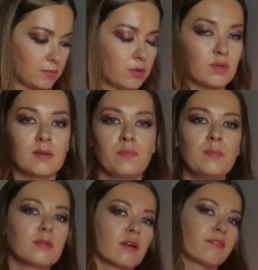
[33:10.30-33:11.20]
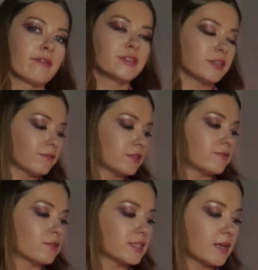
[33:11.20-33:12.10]
you know, people are very
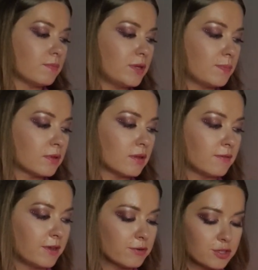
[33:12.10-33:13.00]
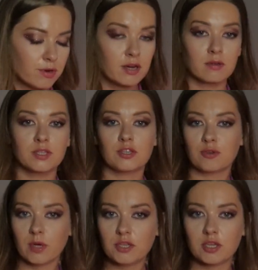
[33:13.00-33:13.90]
different. For some people, very triggering
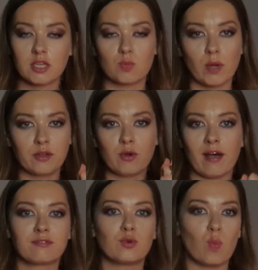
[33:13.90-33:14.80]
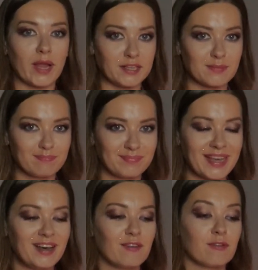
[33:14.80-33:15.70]
situation is when you have to wait.
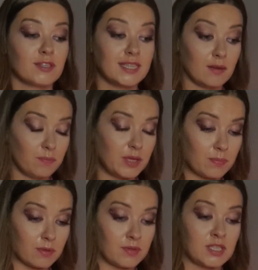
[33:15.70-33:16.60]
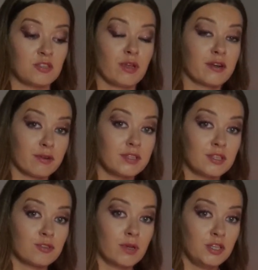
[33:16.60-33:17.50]
For some people, this triggering
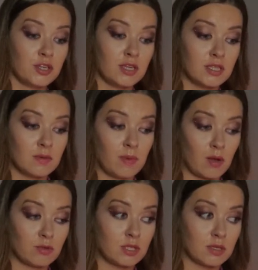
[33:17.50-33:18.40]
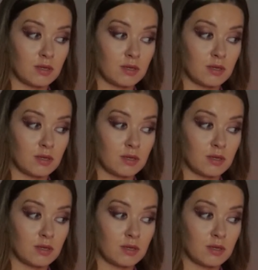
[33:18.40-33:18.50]
situation is about